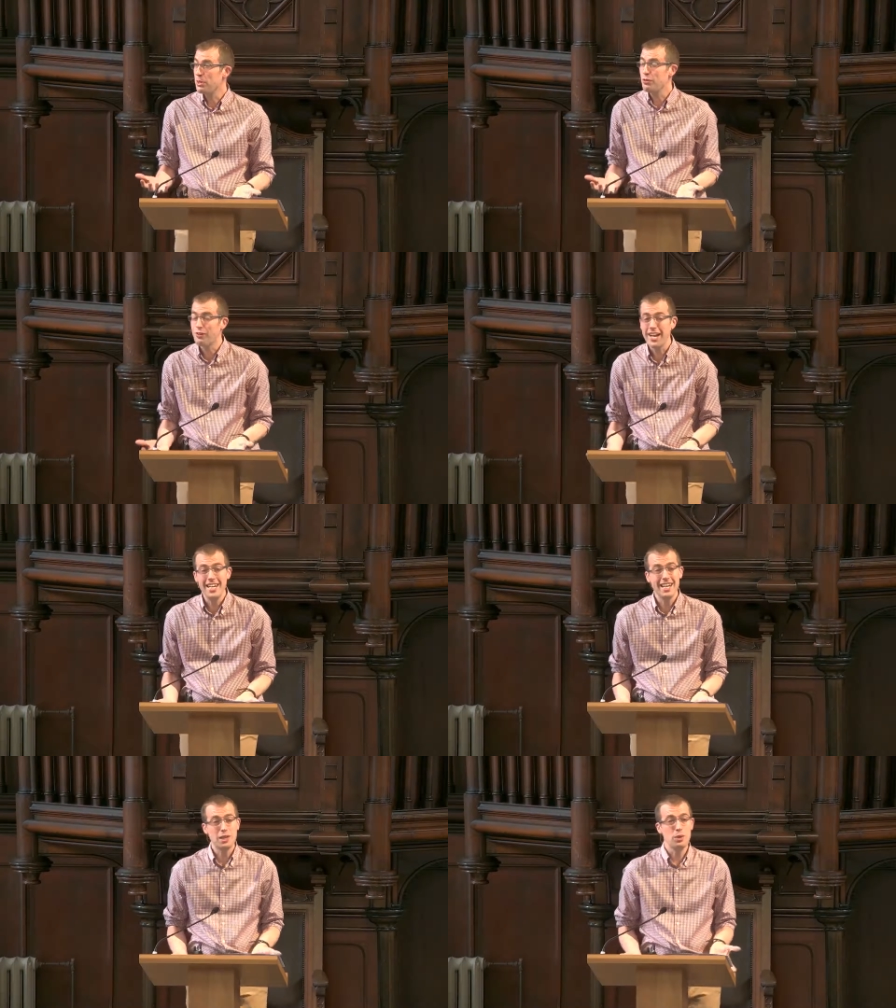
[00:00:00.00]
you
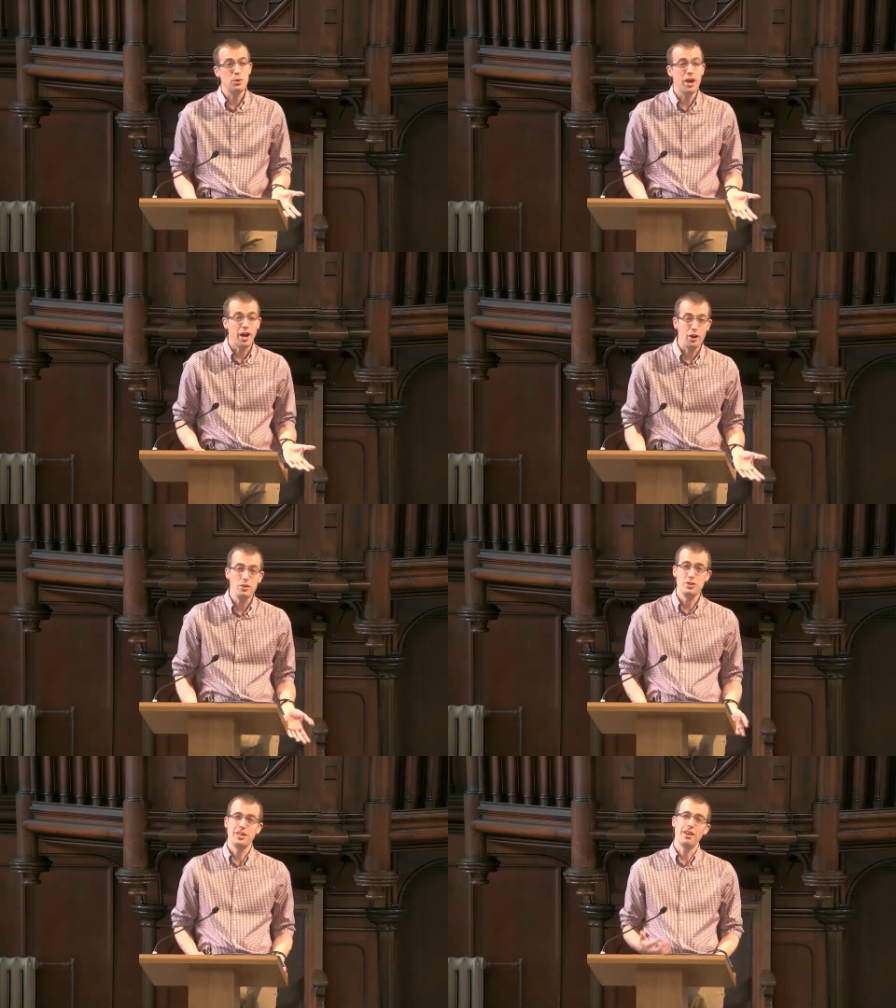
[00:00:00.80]
finally get your own
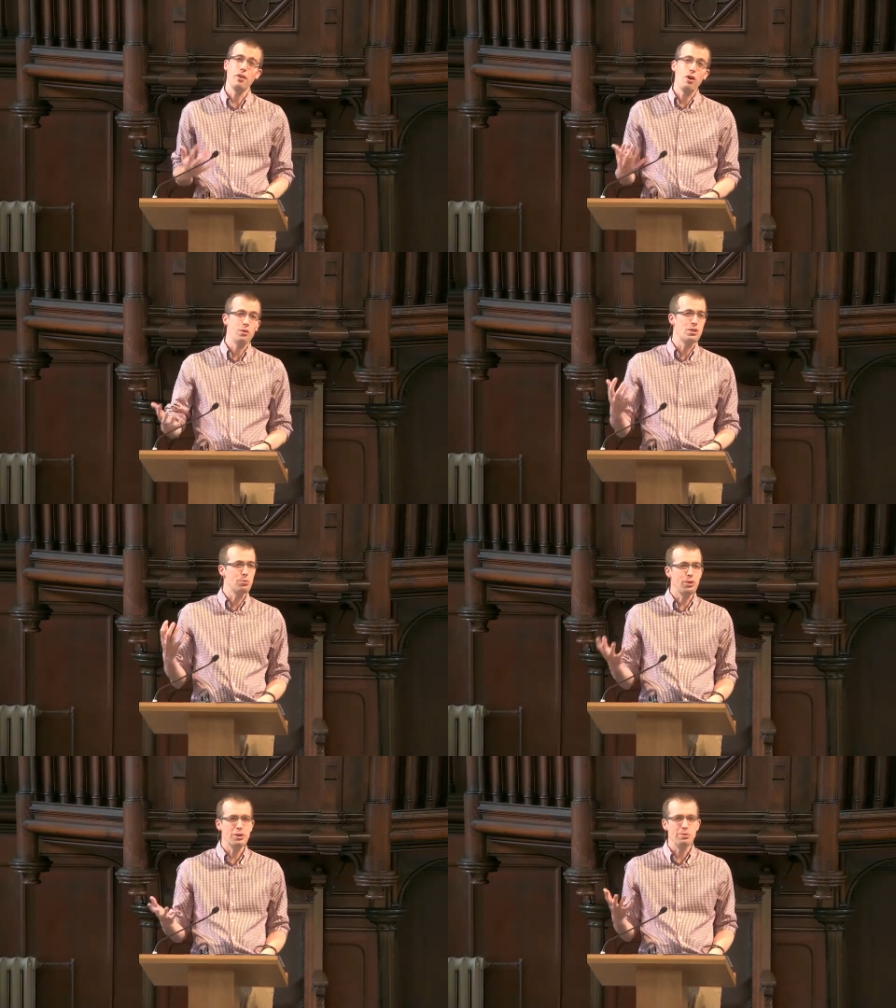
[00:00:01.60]
house. You think, I've always
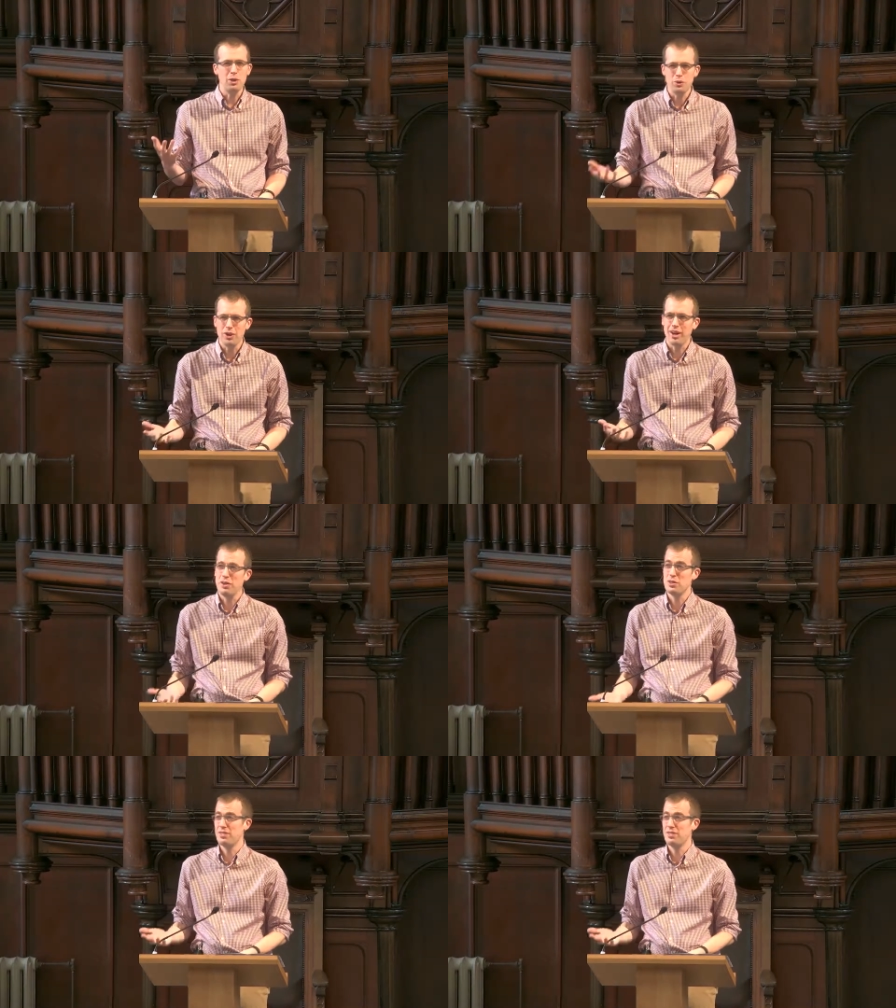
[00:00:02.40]
wanted my own house.